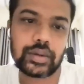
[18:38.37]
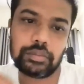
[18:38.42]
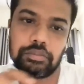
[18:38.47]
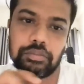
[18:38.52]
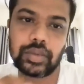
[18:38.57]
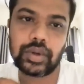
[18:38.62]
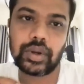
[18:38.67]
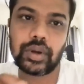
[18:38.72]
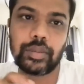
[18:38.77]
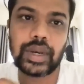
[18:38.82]

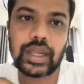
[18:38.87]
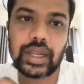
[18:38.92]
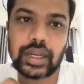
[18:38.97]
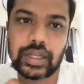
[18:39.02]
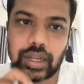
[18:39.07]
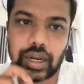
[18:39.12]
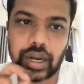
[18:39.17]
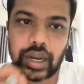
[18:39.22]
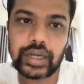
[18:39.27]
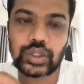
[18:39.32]
bring in the
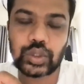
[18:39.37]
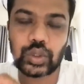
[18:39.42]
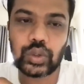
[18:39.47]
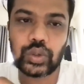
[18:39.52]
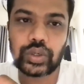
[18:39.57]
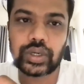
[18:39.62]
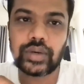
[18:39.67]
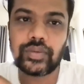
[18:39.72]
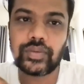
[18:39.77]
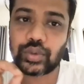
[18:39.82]
right solution
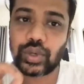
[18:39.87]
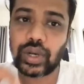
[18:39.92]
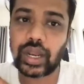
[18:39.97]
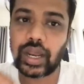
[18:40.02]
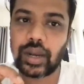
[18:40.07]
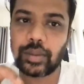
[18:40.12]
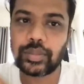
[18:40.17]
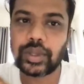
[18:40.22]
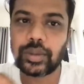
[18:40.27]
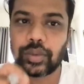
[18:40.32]
which will help
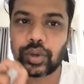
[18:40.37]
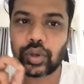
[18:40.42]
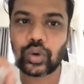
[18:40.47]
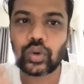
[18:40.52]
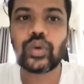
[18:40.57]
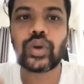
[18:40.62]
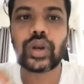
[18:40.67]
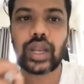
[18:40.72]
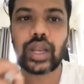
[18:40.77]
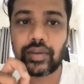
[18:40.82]
them grow
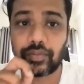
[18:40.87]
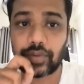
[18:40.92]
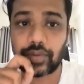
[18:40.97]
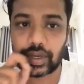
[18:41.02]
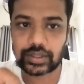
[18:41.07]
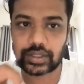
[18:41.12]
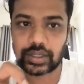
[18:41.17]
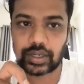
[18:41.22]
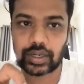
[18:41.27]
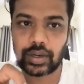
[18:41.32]
really
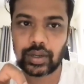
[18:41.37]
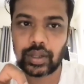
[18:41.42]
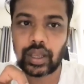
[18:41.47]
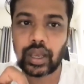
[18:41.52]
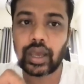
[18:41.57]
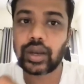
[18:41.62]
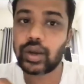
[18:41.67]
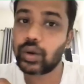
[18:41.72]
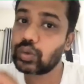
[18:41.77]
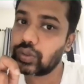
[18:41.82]
faster,
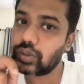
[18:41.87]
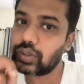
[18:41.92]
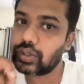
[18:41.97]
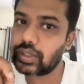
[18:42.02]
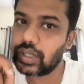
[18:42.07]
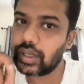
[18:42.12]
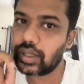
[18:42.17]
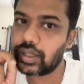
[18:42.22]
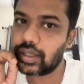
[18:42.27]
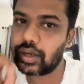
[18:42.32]
and also
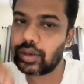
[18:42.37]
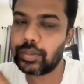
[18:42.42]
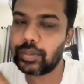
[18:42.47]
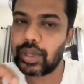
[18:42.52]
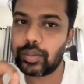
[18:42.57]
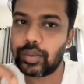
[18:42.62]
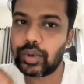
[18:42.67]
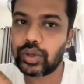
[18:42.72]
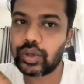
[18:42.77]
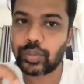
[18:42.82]
they'll be
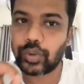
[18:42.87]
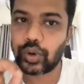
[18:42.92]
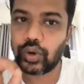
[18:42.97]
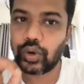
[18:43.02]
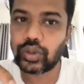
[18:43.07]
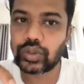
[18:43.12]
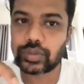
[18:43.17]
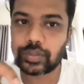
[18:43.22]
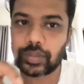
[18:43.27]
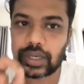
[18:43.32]
able to
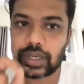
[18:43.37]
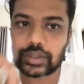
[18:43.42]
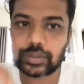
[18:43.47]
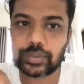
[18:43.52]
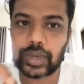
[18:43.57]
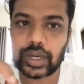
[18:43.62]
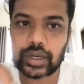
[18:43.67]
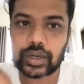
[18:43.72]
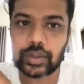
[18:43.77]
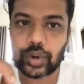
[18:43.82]
produce much
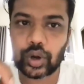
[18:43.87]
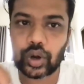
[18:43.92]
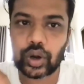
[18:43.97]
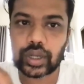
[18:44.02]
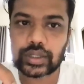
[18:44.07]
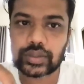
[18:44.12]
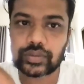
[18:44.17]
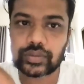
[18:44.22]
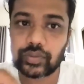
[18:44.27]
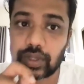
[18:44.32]
better
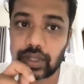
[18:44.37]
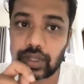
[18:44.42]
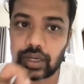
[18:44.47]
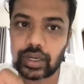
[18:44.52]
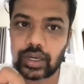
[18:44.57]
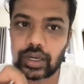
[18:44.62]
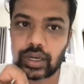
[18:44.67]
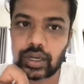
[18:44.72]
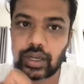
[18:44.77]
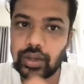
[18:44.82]
products
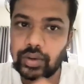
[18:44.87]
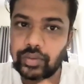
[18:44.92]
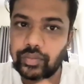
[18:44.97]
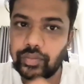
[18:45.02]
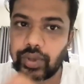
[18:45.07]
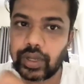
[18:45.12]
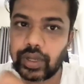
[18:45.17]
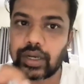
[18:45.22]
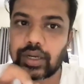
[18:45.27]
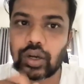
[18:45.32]
within
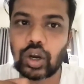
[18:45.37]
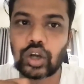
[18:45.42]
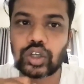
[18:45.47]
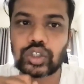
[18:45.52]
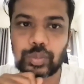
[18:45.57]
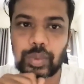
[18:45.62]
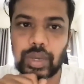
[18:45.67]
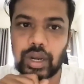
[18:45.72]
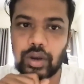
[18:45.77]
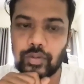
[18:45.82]
very
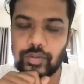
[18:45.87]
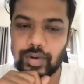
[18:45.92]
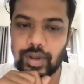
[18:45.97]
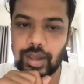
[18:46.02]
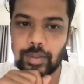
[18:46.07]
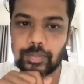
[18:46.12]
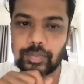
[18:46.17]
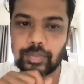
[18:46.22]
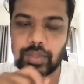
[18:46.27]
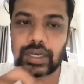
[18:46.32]
short span of
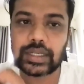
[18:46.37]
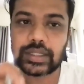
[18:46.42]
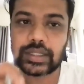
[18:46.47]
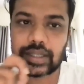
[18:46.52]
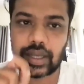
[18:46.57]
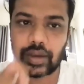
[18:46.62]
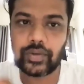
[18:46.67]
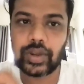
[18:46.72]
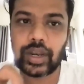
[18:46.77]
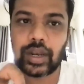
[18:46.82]
time.
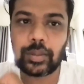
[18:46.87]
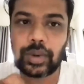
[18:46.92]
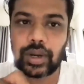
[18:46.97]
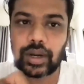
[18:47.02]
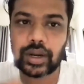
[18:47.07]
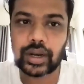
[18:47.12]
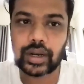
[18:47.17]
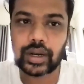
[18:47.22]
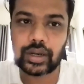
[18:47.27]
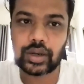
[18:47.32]
It is
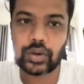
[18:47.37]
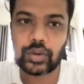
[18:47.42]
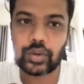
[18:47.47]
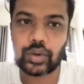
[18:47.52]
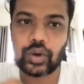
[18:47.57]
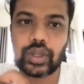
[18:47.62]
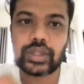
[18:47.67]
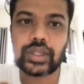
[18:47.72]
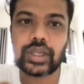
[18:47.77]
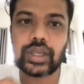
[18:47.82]
available right
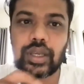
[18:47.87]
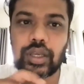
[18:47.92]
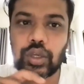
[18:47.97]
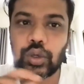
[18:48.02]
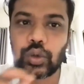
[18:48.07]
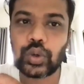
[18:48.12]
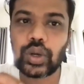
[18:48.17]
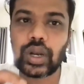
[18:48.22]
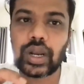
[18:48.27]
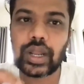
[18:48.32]
now, only
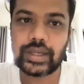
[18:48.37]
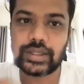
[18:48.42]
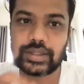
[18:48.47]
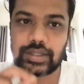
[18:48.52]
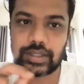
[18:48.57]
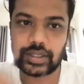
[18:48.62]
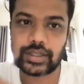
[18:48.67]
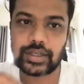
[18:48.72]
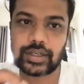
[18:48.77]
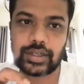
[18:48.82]
thing,
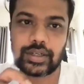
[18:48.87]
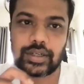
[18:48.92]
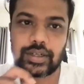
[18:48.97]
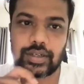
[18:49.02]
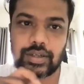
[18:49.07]
utilize it.